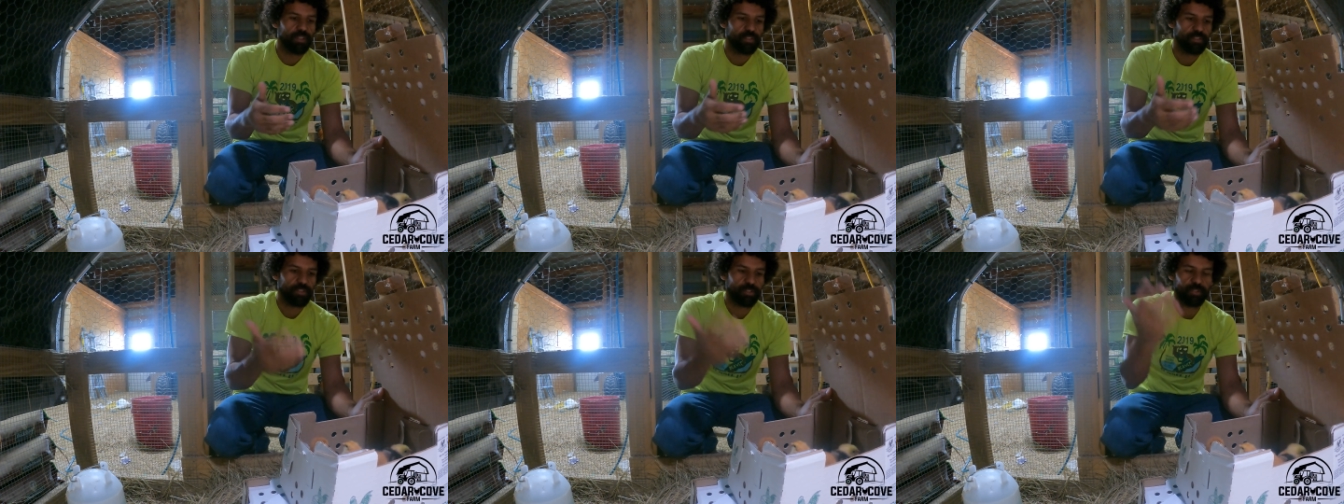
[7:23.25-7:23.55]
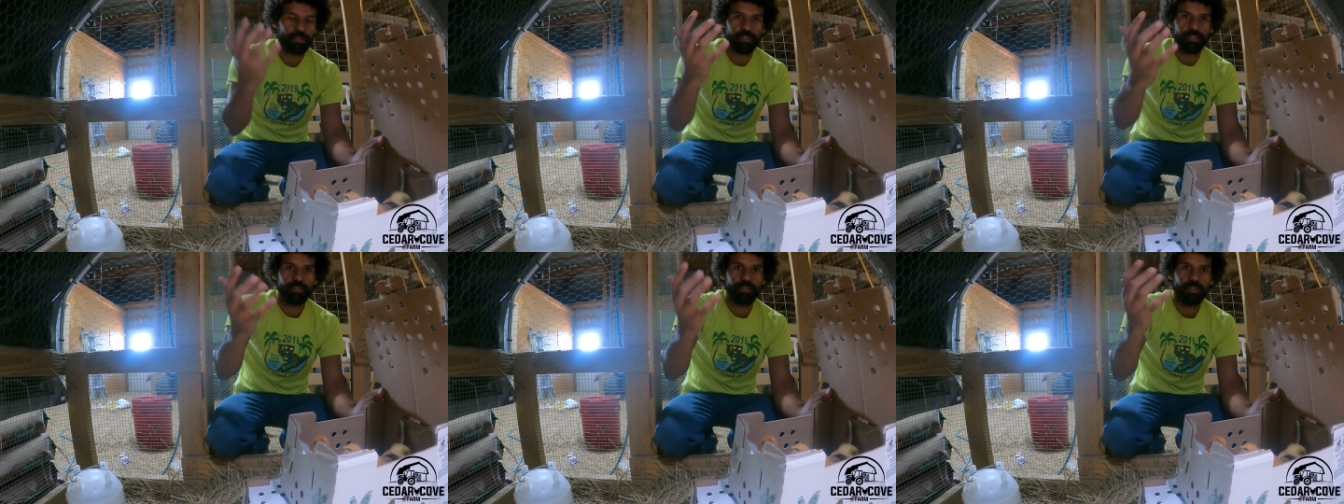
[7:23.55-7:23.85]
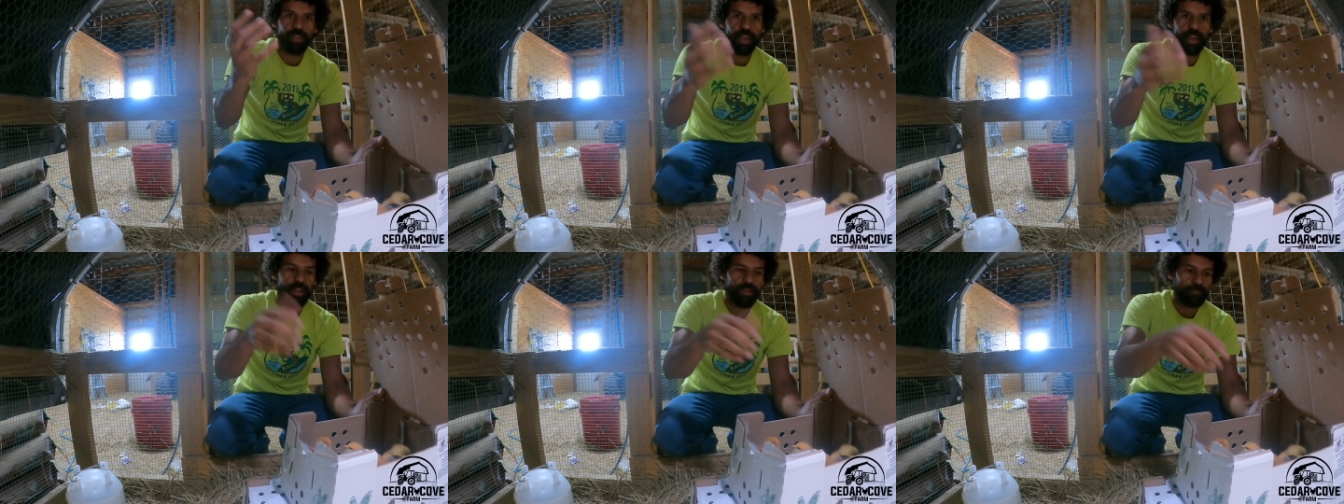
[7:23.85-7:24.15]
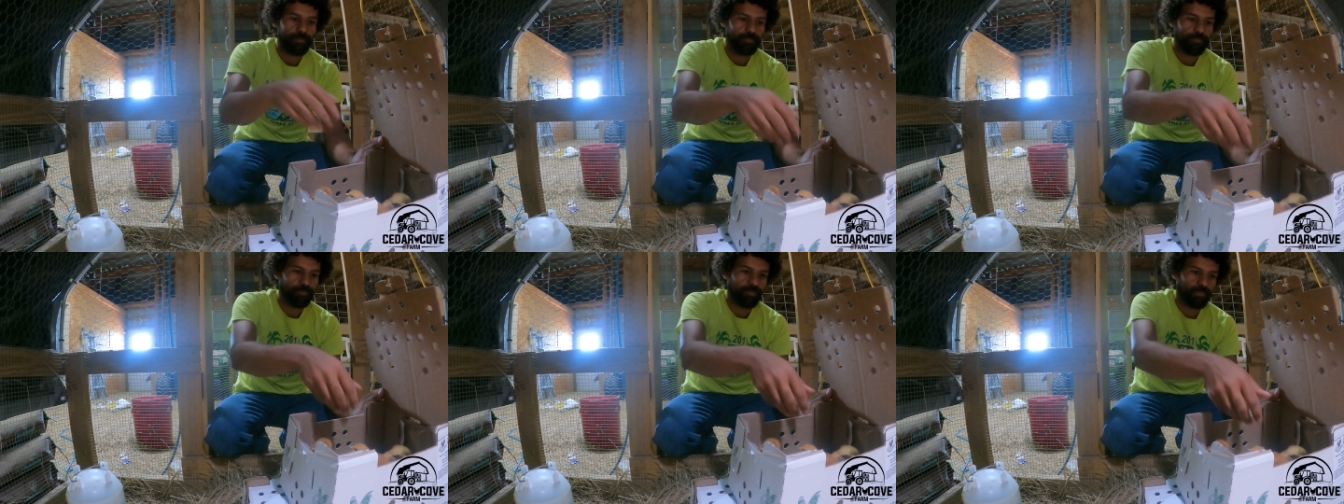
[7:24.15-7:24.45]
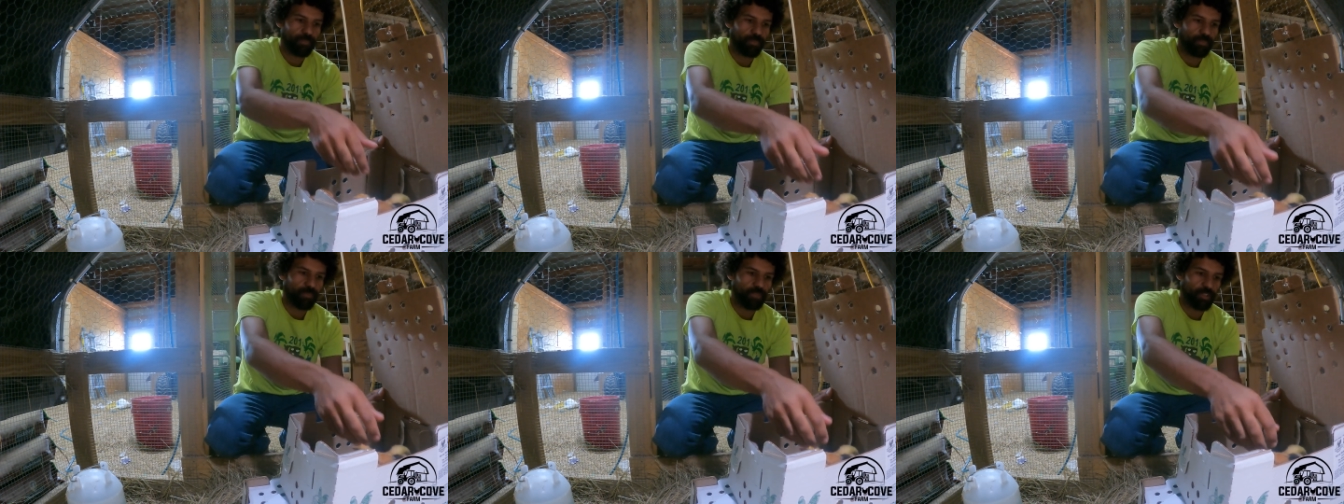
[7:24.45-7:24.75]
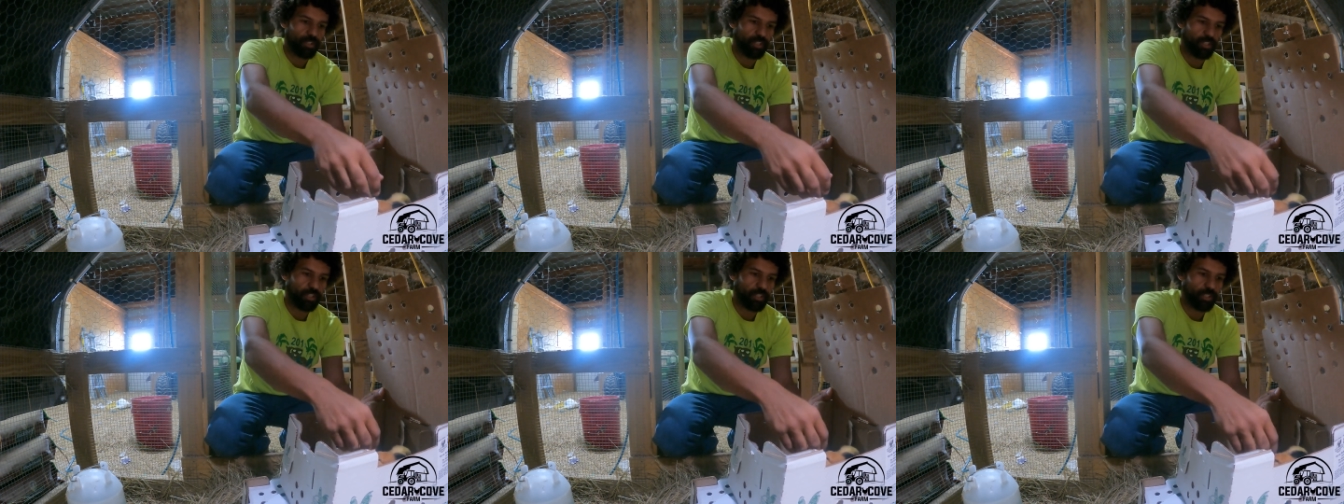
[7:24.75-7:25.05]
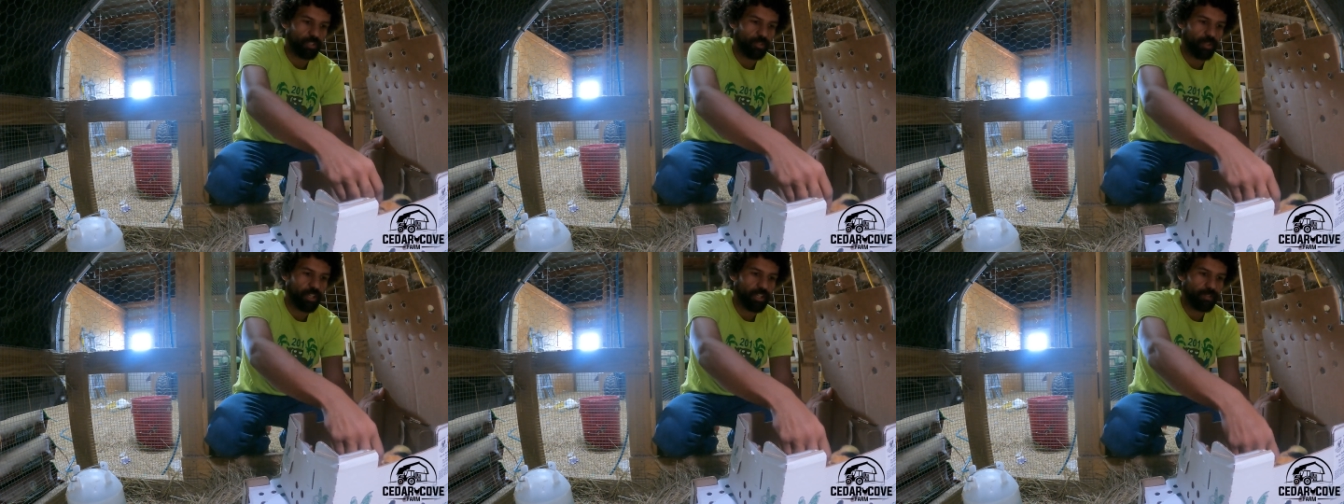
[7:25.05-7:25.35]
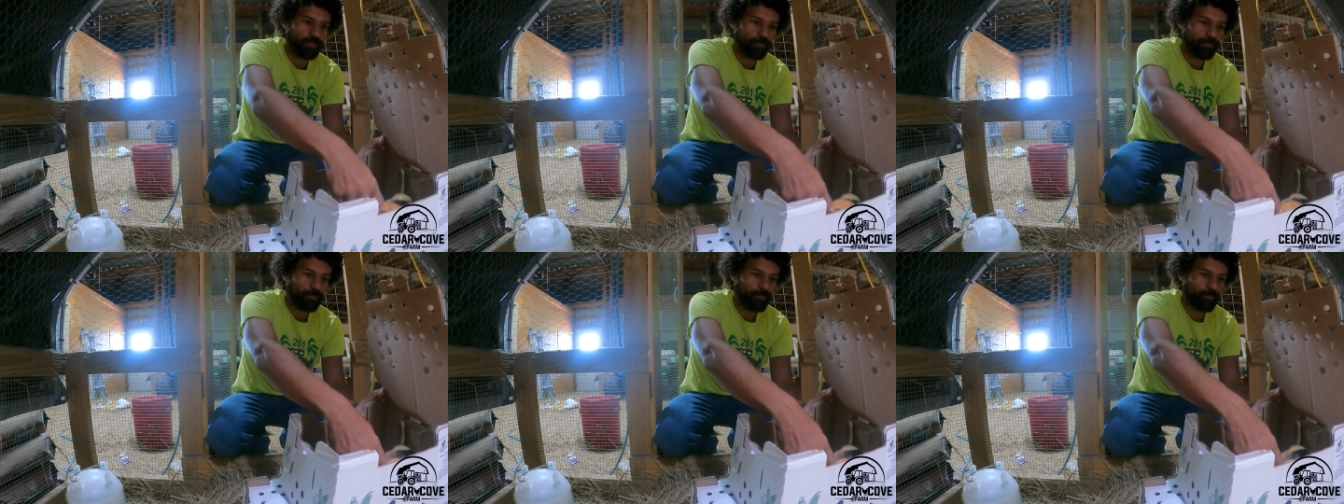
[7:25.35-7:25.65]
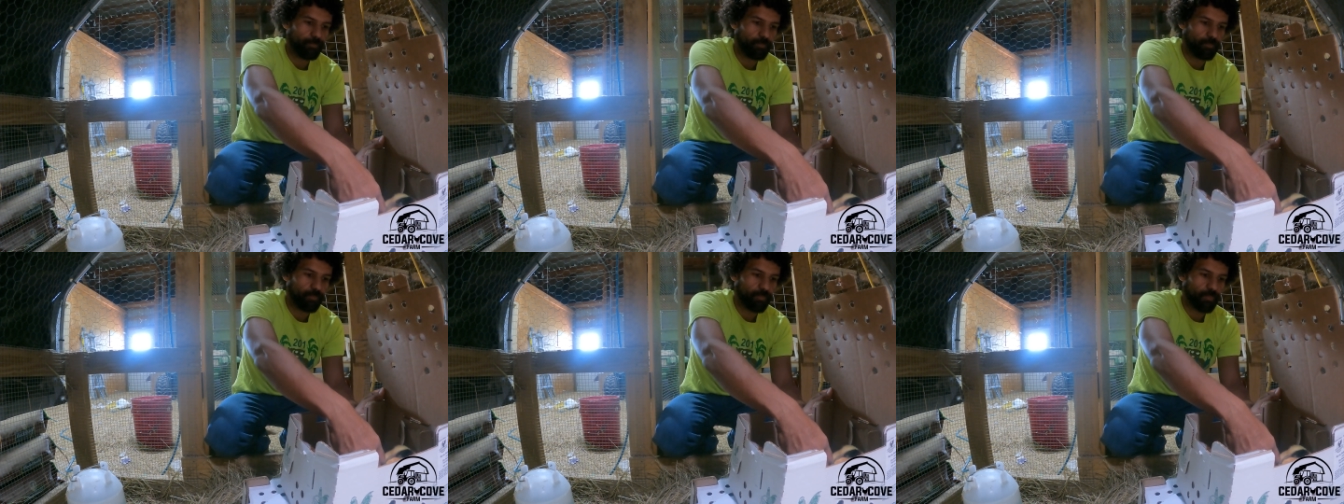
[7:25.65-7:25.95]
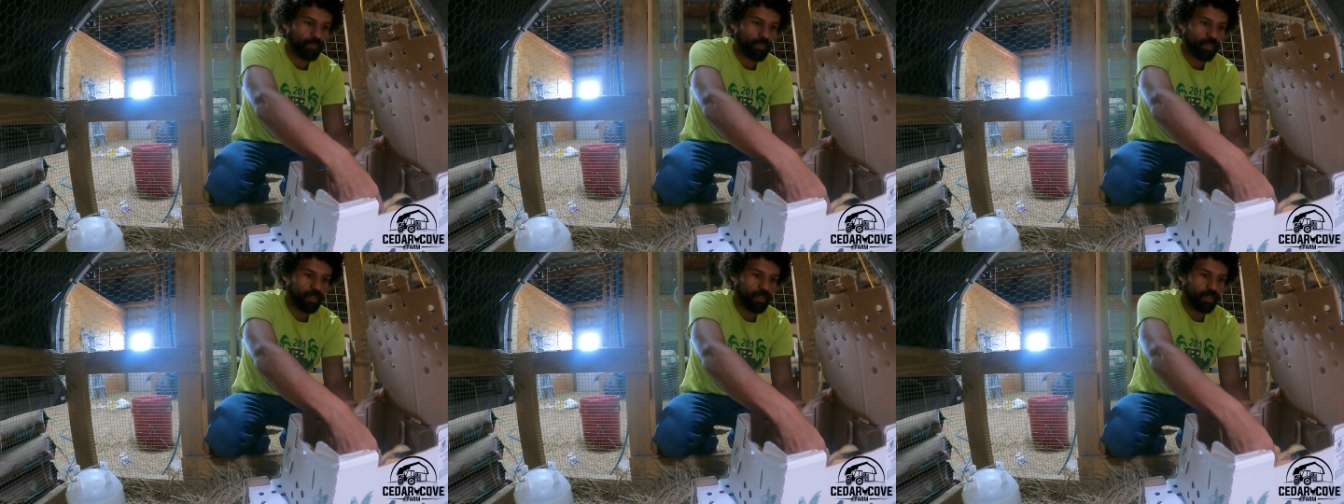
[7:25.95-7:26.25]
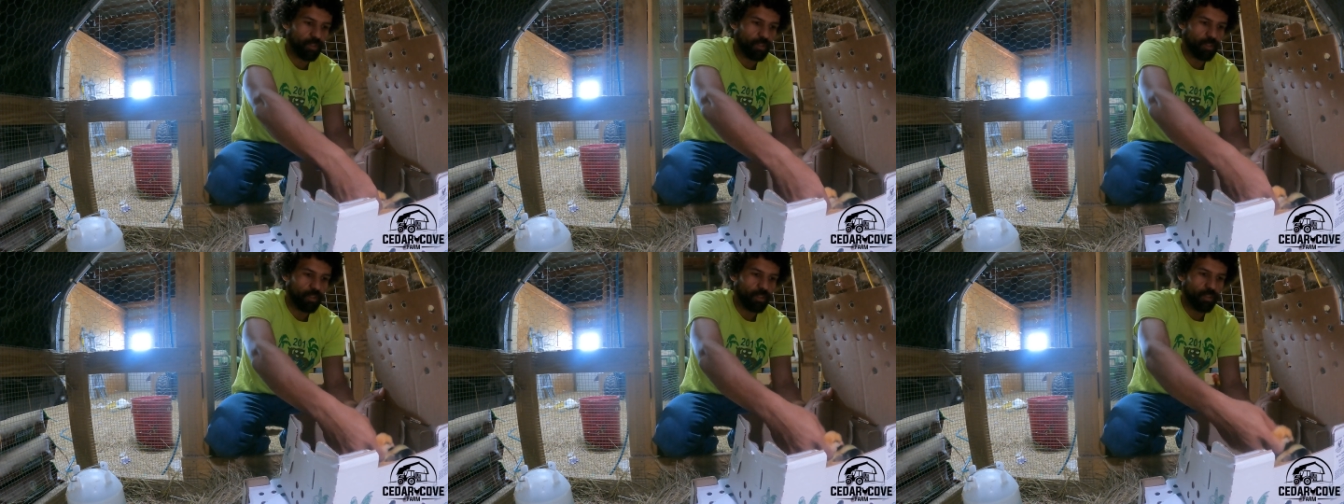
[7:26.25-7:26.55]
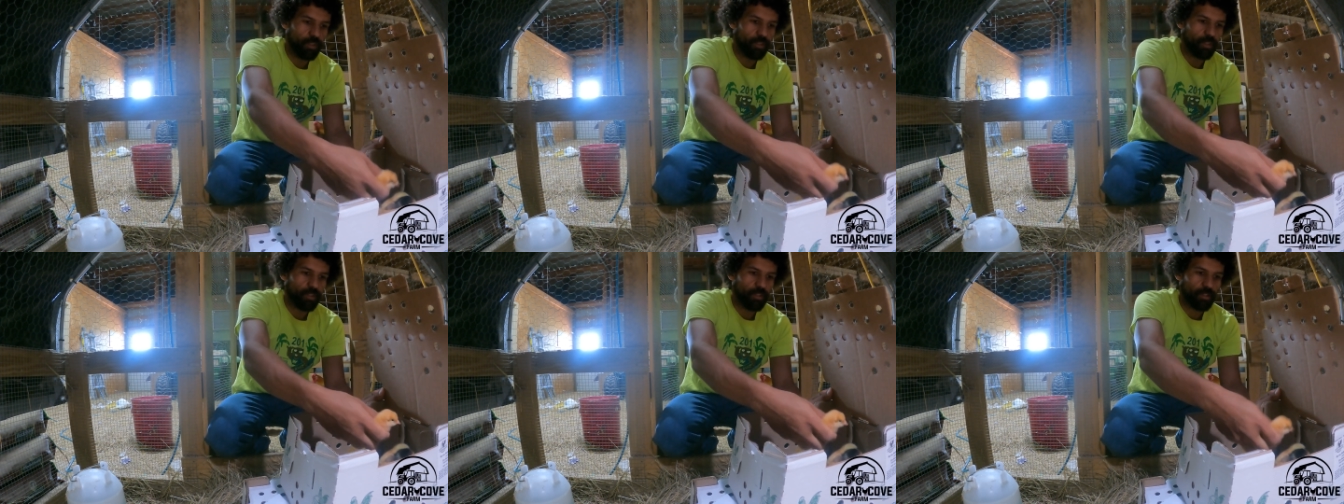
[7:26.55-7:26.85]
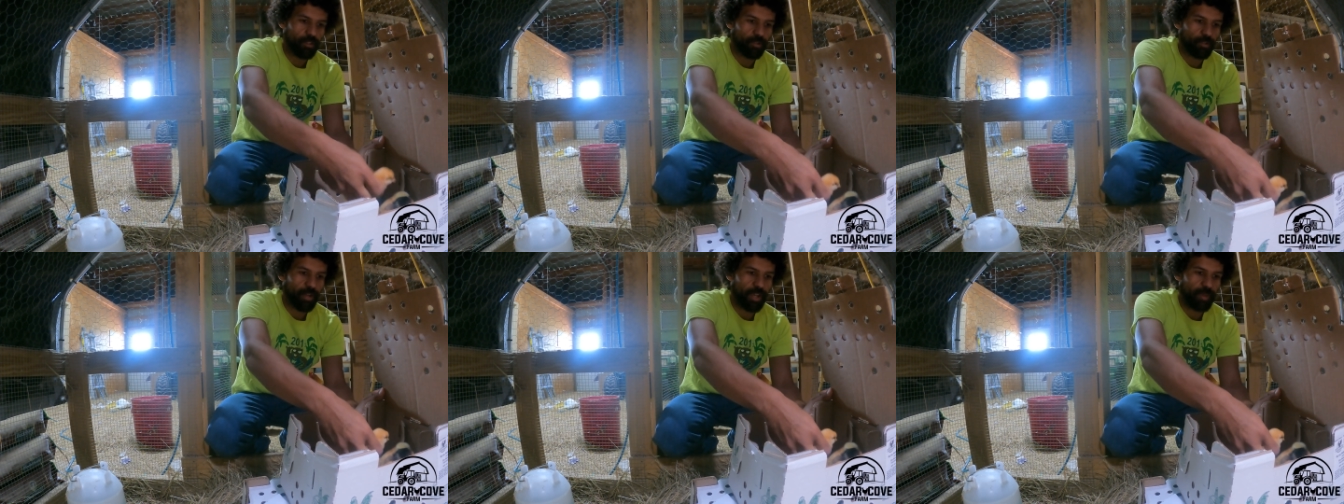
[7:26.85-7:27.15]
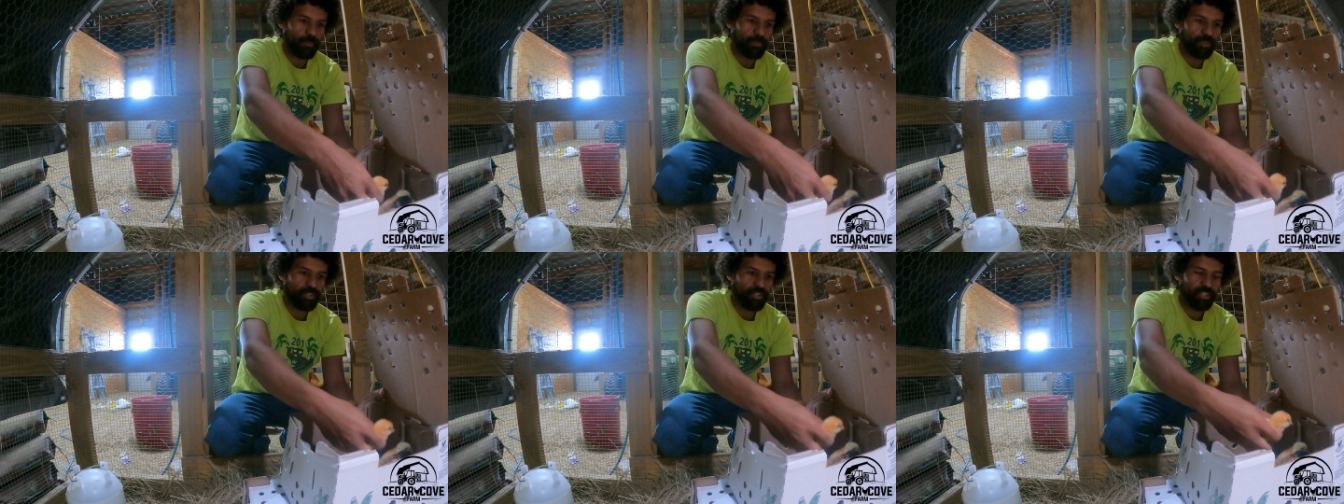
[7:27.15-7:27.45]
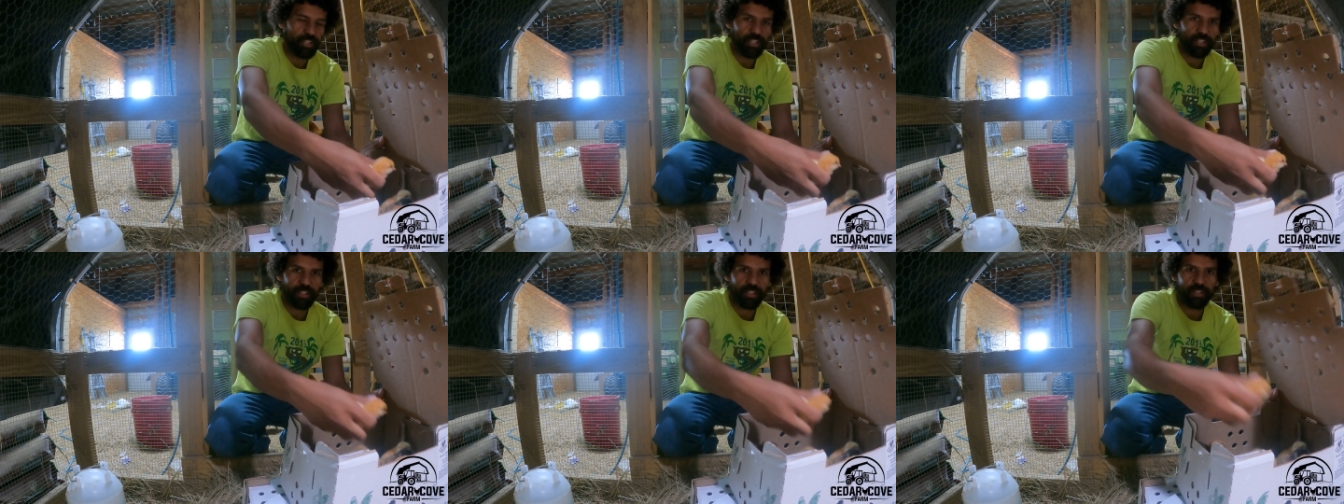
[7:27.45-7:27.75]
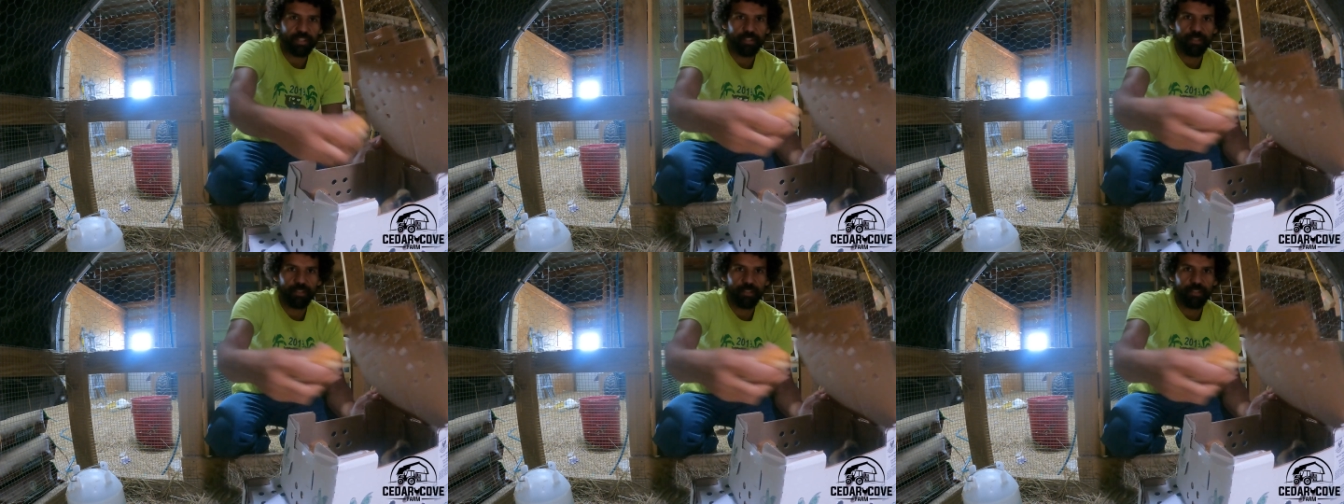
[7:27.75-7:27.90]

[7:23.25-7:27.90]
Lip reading: So to do that, you're going to go in, grab the chick,